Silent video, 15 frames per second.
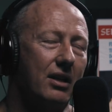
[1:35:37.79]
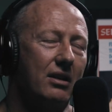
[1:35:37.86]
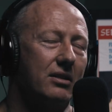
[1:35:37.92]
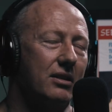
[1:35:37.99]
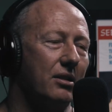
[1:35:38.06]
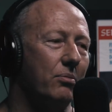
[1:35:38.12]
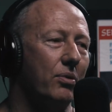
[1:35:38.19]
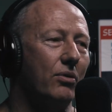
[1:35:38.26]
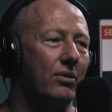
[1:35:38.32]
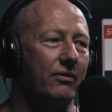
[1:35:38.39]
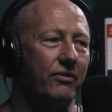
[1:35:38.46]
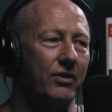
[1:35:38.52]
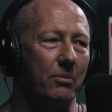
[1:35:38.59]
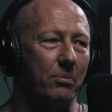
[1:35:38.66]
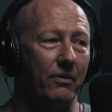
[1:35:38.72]
ridiculously
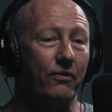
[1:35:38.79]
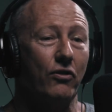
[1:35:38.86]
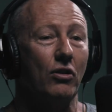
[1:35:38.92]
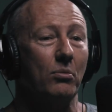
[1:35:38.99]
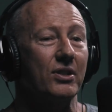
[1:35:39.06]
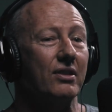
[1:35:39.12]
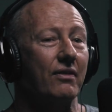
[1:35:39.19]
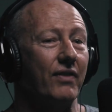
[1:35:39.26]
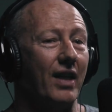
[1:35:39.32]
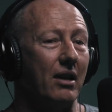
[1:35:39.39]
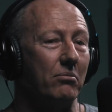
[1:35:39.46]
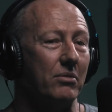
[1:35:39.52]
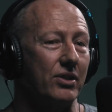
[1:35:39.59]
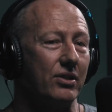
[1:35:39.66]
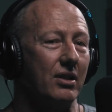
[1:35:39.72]
important for the performance of
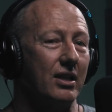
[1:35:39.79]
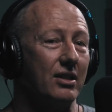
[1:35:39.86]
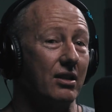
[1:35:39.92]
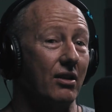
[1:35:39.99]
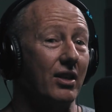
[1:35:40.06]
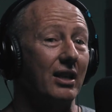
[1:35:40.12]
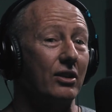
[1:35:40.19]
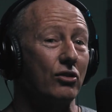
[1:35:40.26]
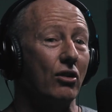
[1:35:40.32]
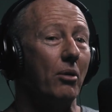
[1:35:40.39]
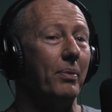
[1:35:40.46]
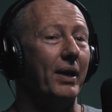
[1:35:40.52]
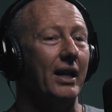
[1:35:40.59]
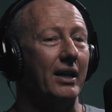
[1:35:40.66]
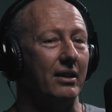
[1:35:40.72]
that machine. So the
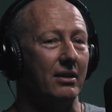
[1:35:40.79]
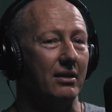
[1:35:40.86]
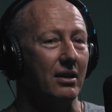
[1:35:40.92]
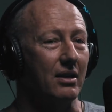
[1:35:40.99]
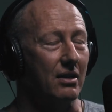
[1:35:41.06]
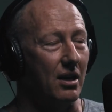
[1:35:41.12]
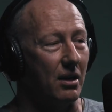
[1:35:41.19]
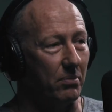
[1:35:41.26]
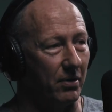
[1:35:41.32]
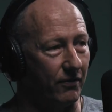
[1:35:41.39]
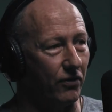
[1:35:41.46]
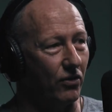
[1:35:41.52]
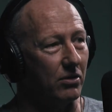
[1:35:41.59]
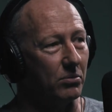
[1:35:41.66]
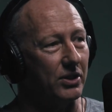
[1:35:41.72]
top-end
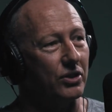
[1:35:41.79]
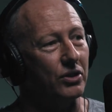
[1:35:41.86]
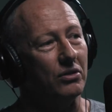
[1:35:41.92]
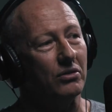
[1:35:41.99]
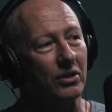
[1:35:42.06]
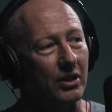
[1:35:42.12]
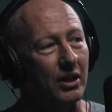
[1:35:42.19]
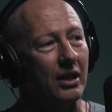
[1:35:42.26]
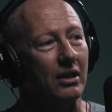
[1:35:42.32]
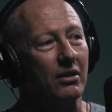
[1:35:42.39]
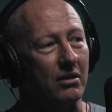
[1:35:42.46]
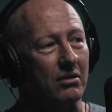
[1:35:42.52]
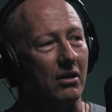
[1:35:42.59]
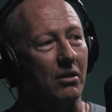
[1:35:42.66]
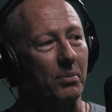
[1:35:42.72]
performance, you need
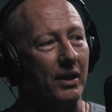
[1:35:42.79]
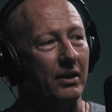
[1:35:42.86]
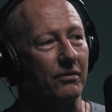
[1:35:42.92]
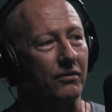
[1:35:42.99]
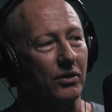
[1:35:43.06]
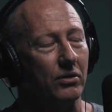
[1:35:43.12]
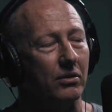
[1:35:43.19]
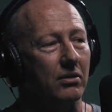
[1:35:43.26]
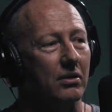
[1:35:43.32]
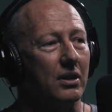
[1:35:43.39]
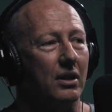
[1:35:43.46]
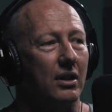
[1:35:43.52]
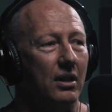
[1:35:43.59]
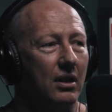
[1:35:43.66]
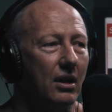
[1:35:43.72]
the top-end fuel.
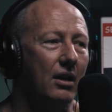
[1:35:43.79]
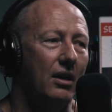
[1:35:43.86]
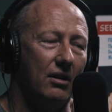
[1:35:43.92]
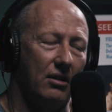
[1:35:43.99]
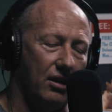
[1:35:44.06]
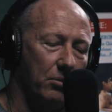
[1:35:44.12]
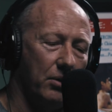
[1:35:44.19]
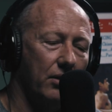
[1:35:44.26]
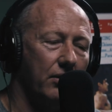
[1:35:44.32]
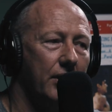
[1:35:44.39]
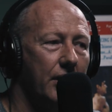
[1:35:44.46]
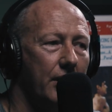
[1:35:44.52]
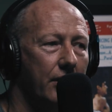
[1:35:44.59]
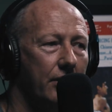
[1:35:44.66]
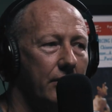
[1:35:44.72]
I'm an
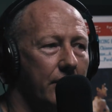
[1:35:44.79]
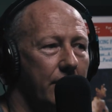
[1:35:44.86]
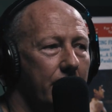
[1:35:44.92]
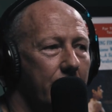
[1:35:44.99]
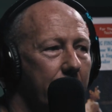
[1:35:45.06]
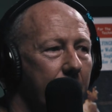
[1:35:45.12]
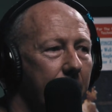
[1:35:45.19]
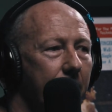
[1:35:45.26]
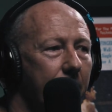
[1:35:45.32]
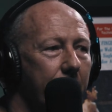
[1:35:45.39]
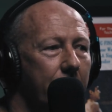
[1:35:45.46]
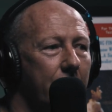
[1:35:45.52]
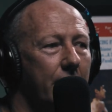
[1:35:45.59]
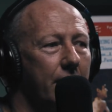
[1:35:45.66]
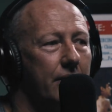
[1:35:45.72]
elite athlete, I don't
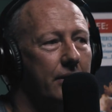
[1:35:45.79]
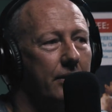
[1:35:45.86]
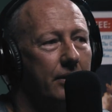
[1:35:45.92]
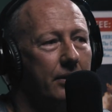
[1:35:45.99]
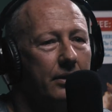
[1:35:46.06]
need that.